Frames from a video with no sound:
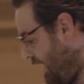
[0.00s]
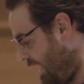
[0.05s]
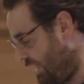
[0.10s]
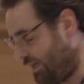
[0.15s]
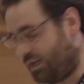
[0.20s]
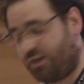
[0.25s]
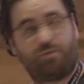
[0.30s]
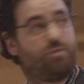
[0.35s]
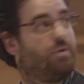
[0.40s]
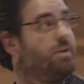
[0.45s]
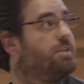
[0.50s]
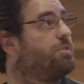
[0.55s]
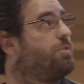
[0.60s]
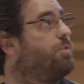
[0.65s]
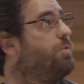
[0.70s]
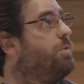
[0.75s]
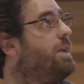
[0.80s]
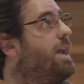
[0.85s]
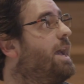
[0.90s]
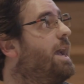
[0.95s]
And if it is
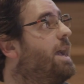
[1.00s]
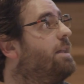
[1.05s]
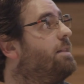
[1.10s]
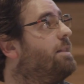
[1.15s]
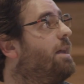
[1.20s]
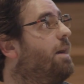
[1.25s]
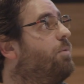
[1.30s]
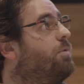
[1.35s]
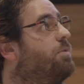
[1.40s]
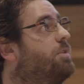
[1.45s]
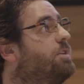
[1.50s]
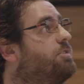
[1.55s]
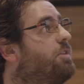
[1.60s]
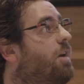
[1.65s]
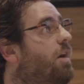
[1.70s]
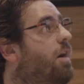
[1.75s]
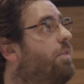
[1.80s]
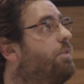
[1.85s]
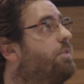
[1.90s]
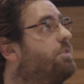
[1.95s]
create, I will do
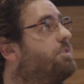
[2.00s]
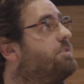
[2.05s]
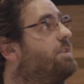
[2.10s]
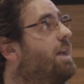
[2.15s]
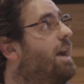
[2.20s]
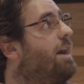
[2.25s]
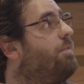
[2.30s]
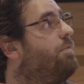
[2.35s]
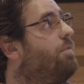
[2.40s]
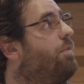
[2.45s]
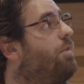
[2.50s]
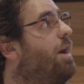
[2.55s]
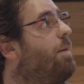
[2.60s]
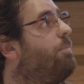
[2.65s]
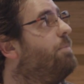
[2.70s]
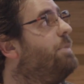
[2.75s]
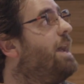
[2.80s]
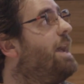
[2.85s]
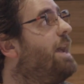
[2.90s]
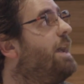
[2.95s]
this other stuff or
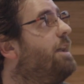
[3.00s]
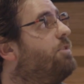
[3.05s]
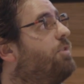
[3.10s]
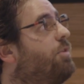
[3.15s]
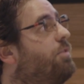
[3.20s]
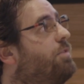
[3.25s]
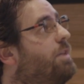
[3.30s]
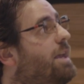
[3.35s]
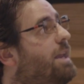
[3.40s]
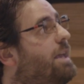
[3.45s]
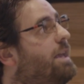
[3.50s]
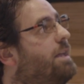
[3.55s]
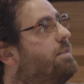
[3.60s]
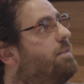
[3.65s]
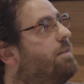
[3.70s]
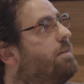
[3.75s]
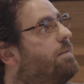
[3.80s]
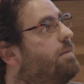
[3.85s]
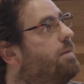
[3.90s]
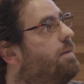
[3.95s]
update or
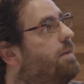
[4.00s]
delete